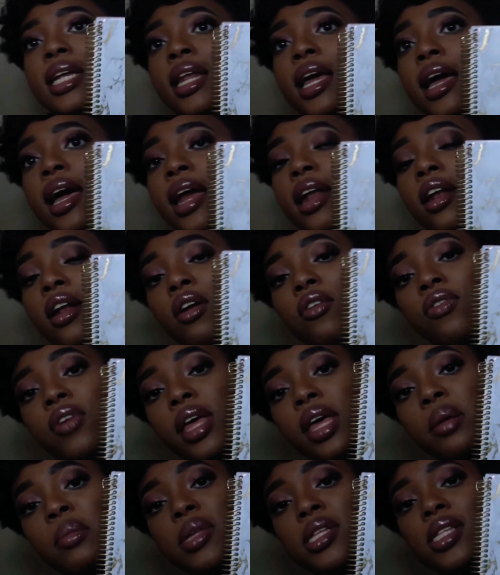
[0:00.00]
I got it off of
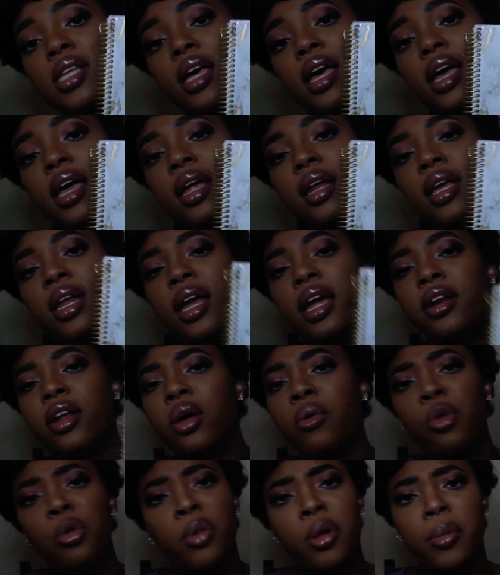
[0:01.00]
Amazon and I
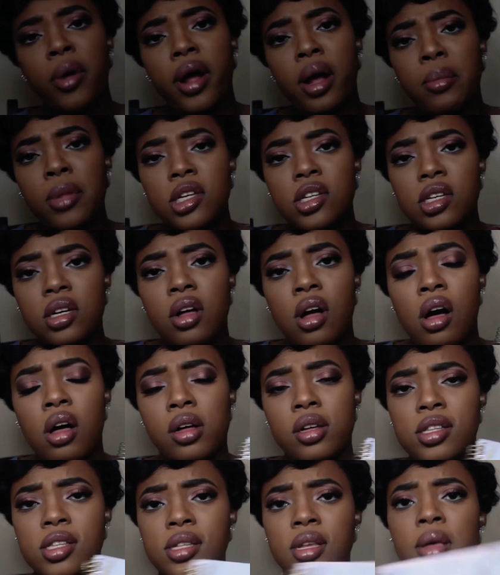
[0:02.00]
don't remember how much it
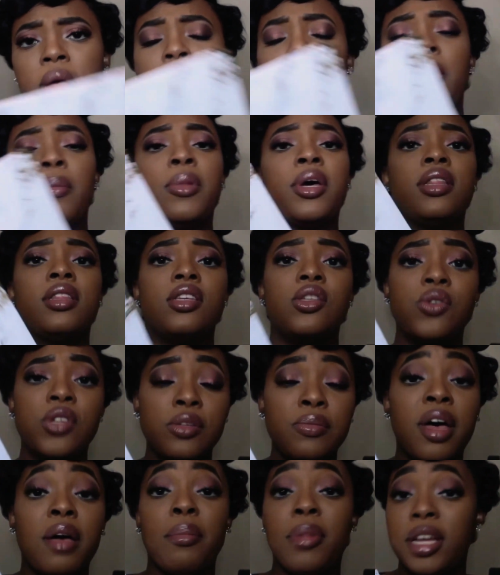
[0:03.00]
costs, but this was
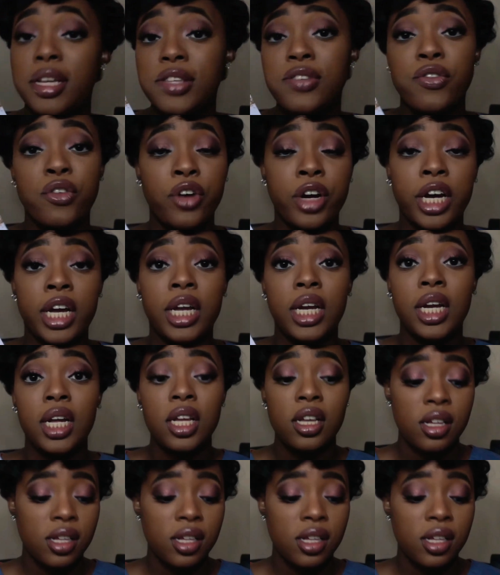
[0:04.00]
my best friend.